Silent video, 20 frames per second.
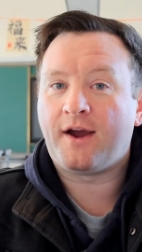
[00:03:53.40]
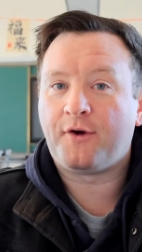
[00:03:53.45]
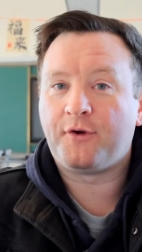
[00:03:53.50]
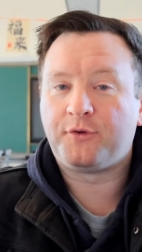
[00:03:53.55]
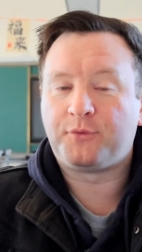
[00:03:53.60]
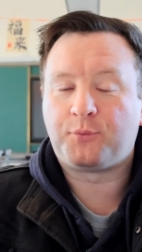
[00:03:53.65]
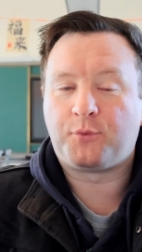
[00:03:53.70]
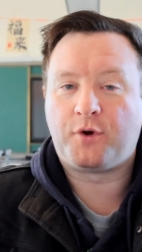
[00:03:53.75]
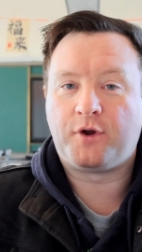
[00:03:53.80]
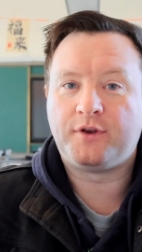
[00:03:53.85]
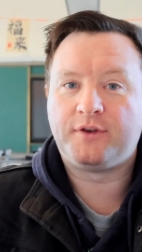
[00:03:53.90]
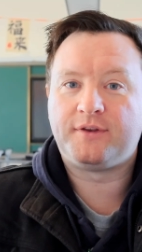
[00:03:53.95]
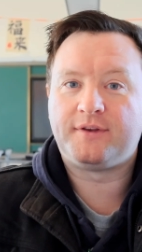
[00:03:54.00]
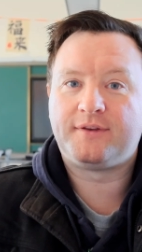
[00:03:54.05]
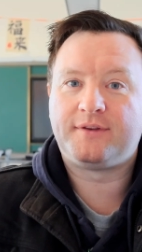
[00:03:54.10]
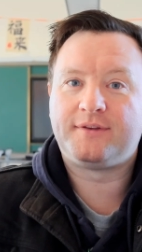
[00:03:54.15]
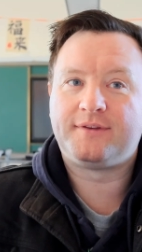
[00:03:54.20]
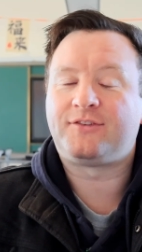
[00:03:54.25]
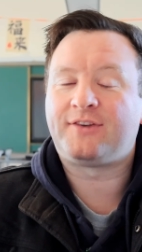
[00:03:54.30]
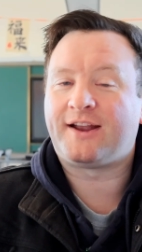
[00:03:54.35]
I would want
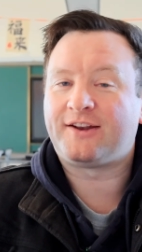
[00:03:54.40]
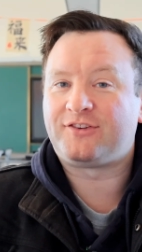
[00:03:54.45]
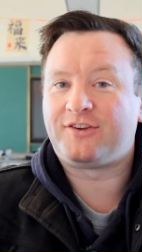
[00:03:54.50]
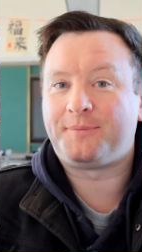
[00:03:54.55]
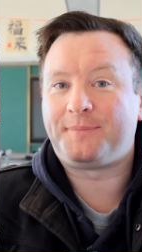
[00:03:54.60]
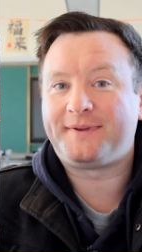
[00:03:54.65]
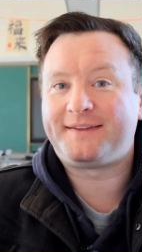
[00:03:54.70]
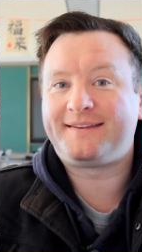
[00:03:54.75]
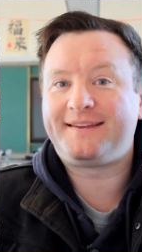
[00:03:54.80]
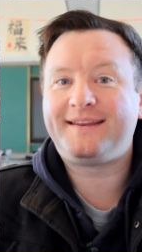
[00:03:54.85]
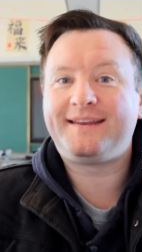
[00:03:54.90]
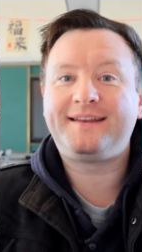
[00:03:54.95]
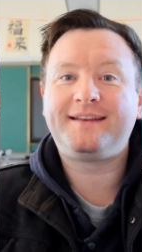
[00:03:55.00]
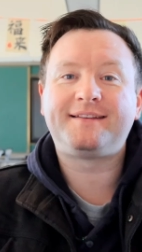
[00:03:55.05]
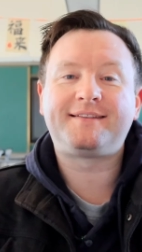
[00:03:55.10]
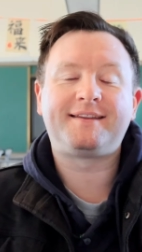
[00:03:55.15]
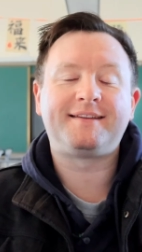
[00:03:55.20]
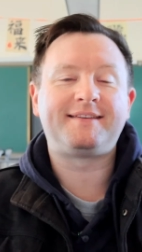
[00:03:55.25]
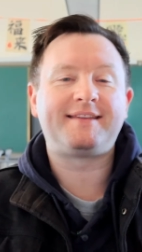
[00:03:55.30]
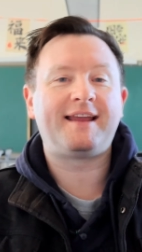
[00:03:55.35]

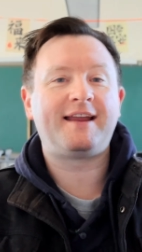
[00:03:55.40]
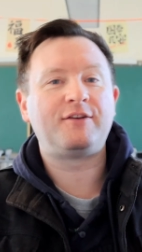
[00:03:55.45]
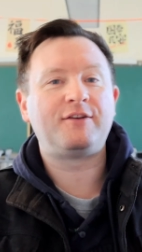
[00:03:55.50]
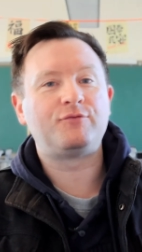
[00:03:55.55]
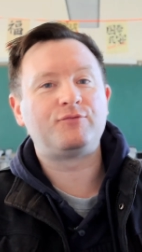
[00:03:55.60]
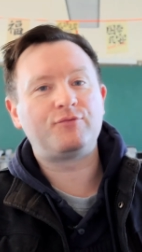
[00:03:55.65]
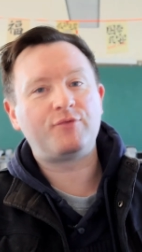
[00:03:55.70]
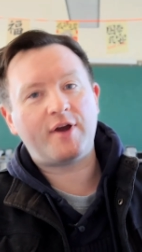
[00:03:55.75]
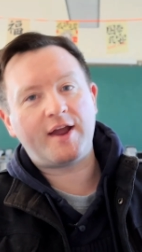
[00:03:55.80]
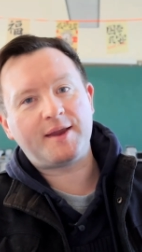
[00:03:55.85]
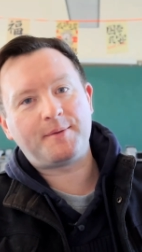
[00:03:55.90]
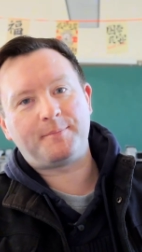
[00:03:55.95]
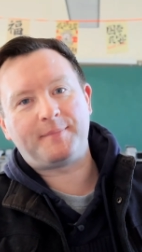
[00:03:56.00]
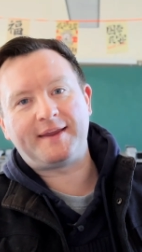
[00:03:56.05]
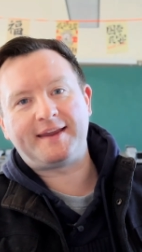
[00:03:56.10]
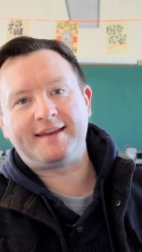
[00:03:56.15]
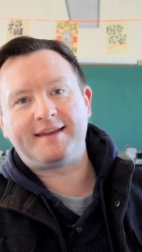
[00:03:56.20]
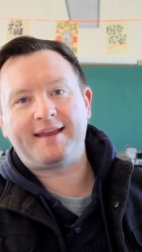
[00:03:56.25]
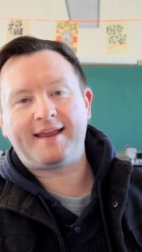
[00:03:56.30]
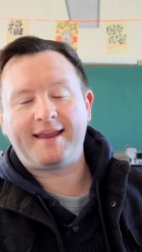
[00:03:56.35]
ChatGPT to then write
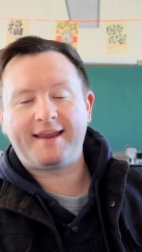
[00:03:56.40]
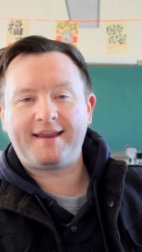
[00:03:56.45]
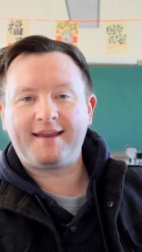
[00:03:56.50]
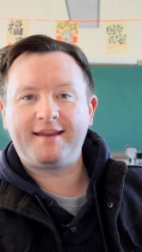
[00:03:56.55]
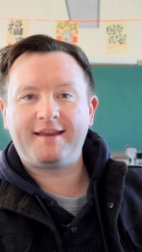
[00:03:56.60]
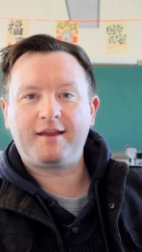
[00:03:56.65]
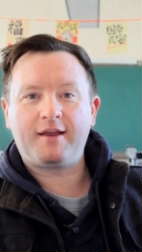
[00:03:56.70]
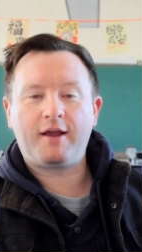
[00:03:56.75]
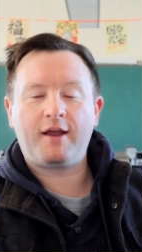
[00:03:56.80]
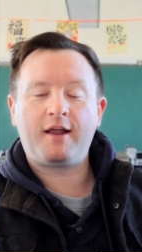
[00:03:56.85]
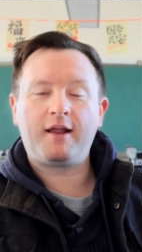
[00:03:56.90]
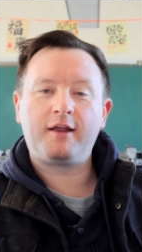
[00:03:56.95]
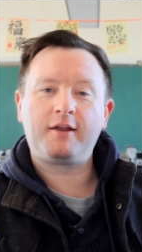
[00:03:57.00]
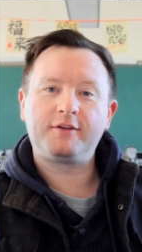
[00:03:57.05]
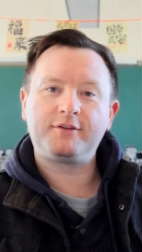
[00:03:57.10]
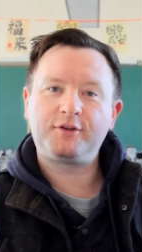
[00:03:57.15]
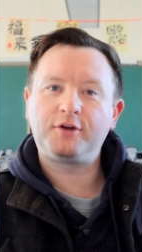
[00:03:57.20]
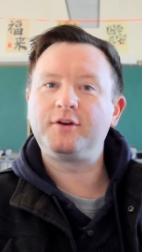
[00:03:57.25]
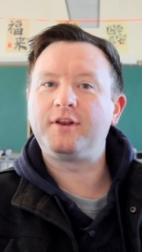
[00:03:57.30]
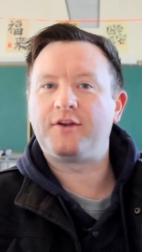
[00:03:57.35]
me a
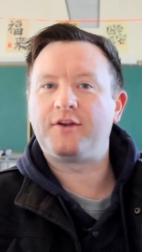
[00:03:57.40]
song